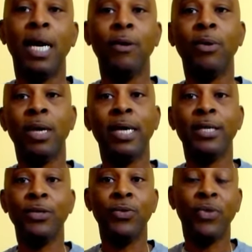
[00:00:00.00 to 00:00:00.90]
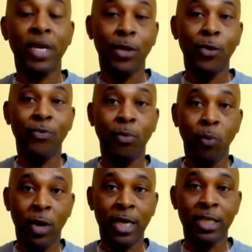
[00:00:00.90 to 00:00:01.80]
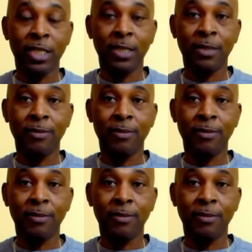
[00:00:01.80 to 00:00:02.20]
I would like to thank you for watching